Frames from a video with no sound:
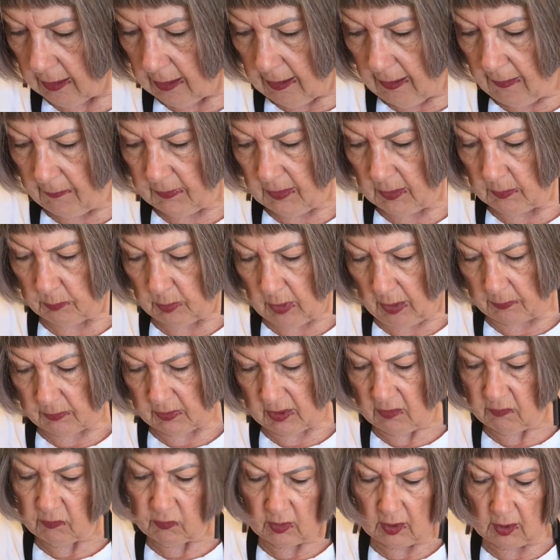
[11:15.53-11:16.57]
And then perhaps
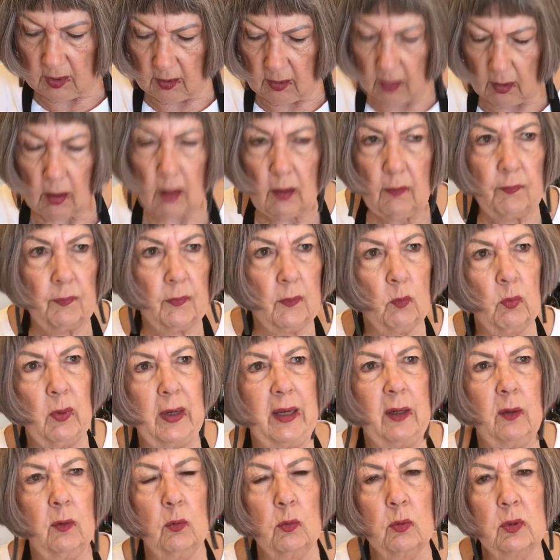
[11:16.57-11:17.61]
every
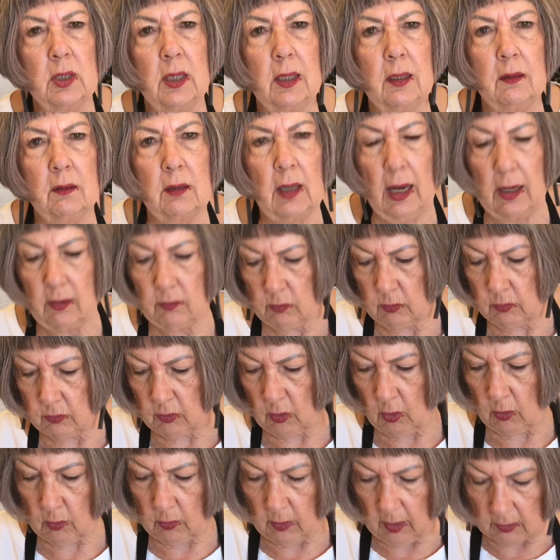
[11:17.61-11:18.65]
week or 10 days or
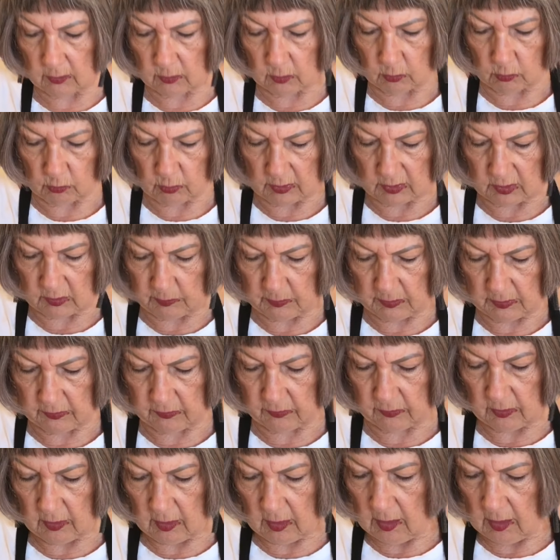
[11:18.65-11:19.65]
so until Christmas,